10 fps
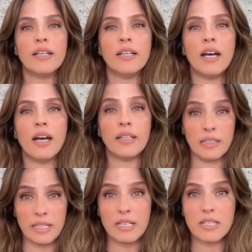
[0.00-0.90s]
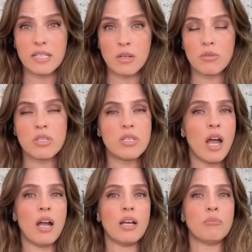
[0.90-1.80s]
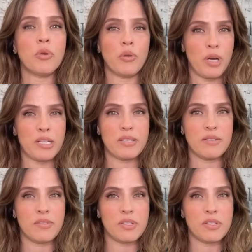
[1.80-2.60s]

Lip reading: elites, those young progressives